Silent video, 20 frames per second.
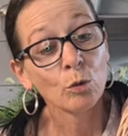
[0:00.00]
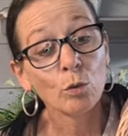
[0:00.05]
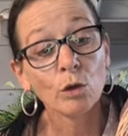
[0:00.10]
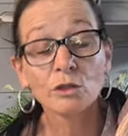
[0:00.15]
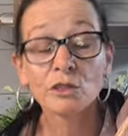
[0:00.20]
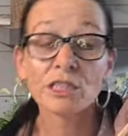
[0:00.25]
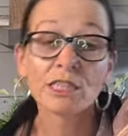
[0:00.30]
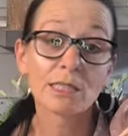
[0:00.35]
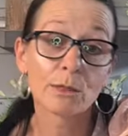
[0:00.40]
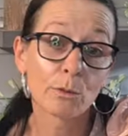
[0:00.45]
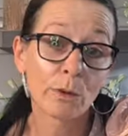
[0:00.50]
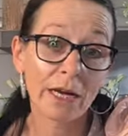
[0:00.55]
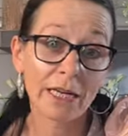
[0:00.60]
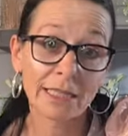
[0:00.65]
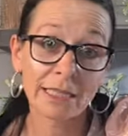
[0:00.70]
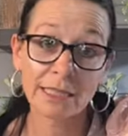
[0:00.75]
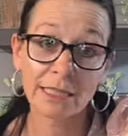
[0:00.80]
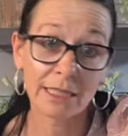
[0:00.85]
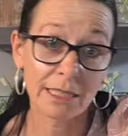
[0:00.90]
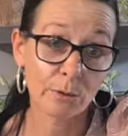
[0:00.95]
Once they
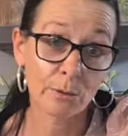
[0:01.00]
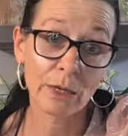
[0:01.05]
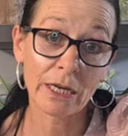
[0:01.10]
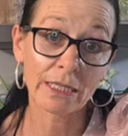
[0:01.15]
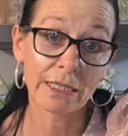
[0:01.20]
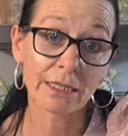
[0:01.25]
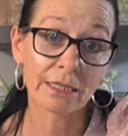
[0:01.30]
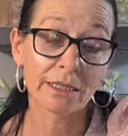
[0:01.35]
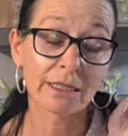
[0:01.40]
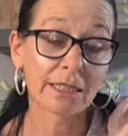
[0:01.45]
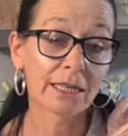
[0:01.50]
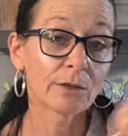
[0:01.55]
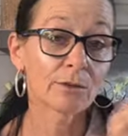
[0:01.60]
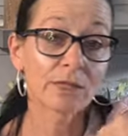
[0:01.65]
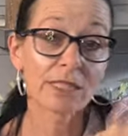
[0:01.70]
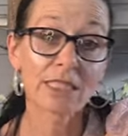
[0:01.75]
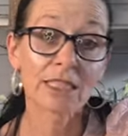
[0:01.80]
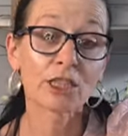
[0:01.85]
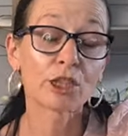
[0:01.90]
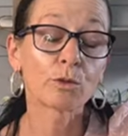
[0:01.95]
went, and that
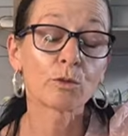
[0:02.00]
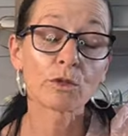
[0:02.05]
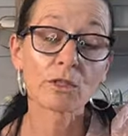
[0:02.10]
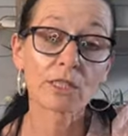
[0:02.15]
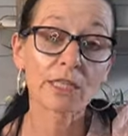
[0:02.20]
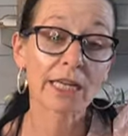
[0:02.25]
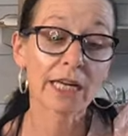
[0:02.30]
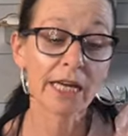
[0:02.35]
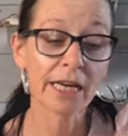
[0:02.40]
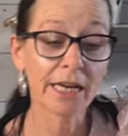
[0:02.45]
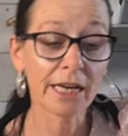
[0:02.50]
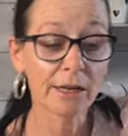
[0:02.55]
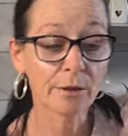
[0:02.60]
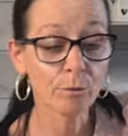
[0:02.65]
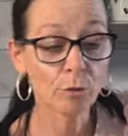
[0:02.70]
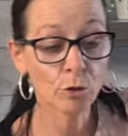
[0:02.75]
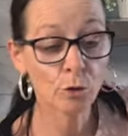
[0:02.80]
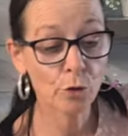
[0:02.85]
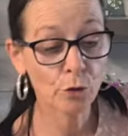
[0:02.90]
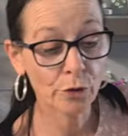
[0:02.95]
was it. She wasn't getting any
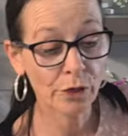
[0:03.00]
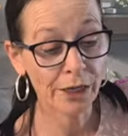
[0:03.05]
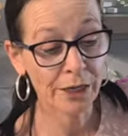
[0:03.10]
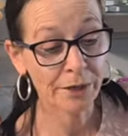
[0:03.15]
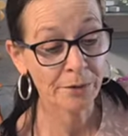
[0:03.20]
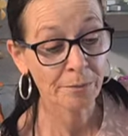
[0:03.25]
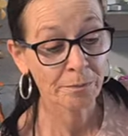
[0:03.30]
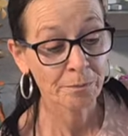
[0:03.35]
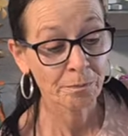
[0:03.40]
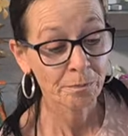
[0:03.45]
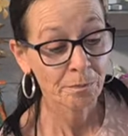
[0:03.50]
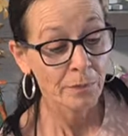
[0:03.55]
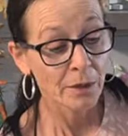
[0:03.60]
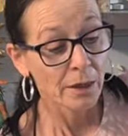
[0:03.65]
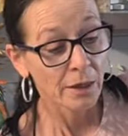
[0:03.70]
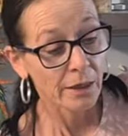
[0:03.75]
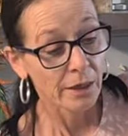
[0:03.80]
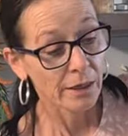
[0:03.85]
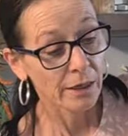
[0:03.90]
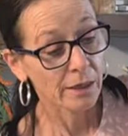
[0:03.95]
more in.
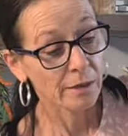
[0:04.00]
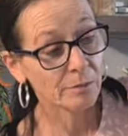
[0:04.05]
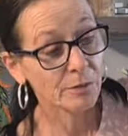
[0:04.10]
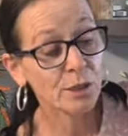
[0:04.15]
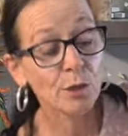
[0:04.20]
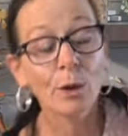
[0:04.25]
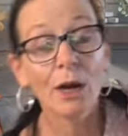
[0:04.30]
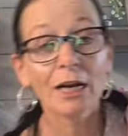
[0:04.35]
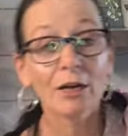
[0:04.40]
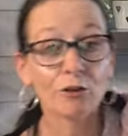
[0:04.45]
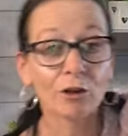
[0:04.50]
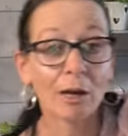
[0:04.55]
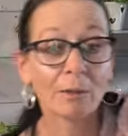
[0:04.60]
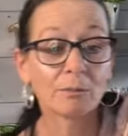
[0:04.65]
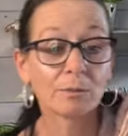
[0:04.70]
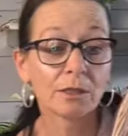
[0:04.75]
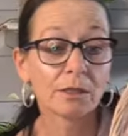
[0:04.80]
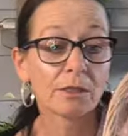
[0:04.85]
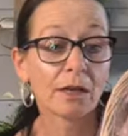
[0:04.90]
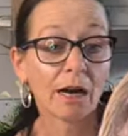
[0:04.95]

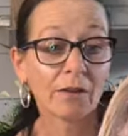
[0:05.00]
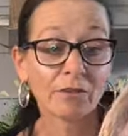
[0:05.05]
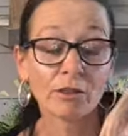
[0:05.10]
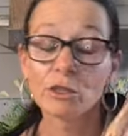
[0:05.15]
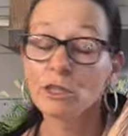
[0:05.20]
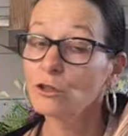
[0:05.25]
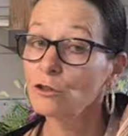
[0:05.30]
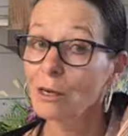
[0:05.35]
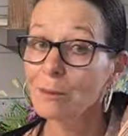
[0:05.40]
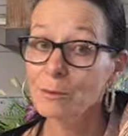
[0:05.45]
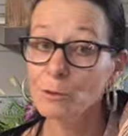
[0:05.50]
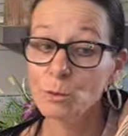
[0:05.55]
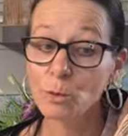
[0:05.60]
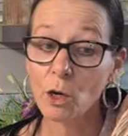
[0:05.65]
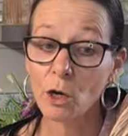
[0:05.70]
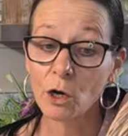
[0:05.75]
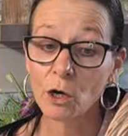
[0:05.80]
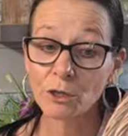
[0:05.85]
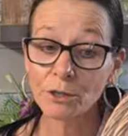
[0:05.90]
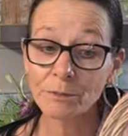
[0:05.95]
I've only grabbed
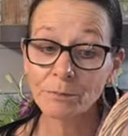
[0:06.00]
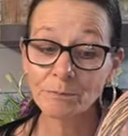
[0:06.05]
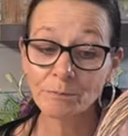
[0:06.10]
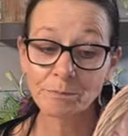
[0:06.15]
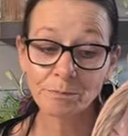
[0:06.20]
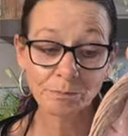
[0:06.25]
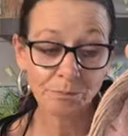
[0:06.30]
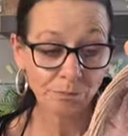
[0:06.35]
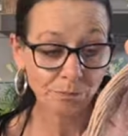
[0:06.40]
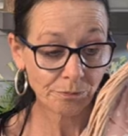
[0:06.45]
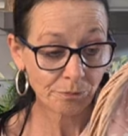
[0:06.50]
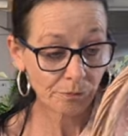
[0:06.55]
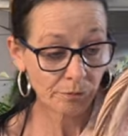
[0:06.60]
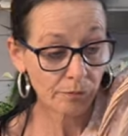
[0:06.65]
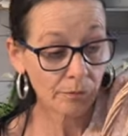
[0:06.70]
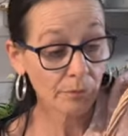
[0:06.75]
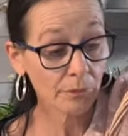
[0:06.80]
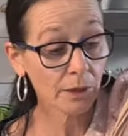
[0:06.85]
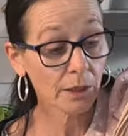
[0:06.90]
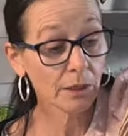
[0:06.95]
one.
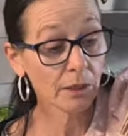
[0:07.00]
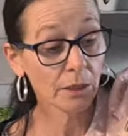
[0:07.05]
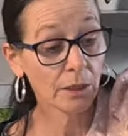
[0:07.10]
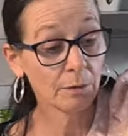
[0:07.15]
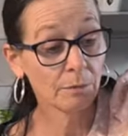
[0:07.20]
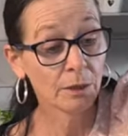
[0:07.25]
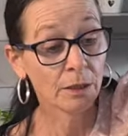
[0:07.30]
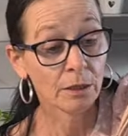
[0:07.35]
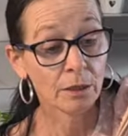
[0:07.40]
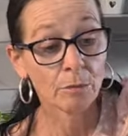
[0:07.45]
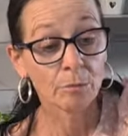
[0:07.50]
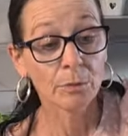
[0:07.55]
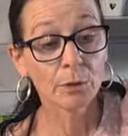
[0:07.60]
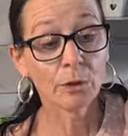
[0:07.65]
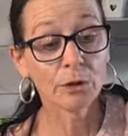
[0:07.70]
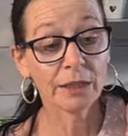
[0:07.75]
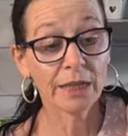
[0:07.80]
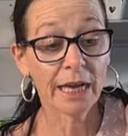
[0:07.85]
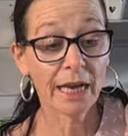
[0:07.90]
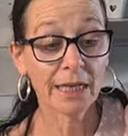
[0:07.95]

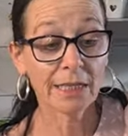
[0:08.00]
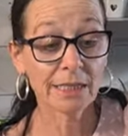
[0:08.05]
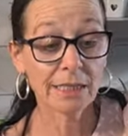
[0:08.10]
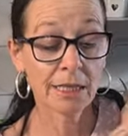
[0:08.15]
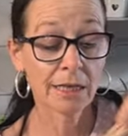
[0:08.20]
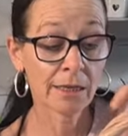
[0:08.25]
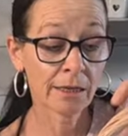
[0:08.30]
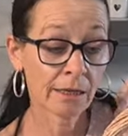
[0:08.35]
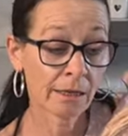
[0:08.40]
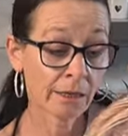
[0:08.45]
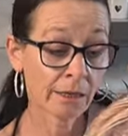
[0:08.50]
But yes,